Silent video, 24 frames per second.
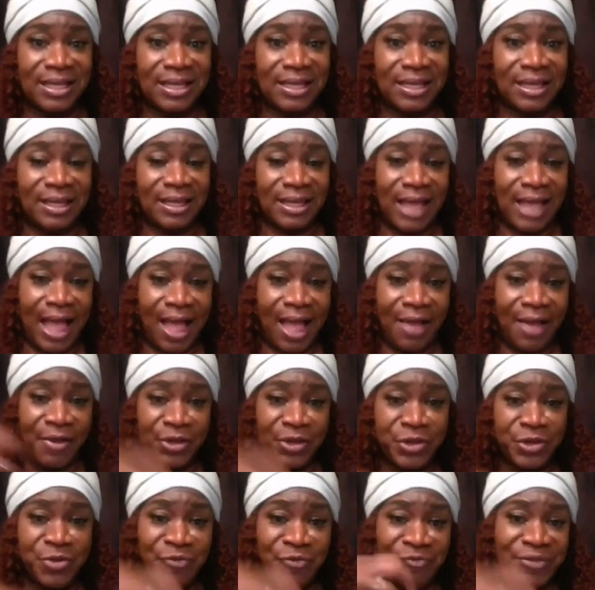How are
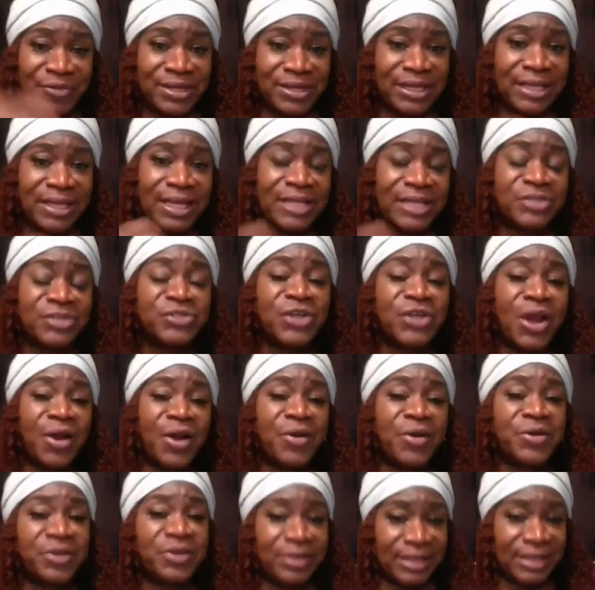you feeling
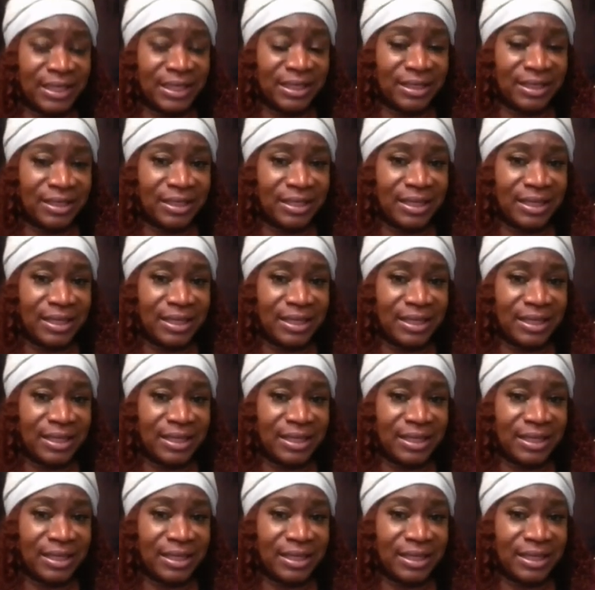internally?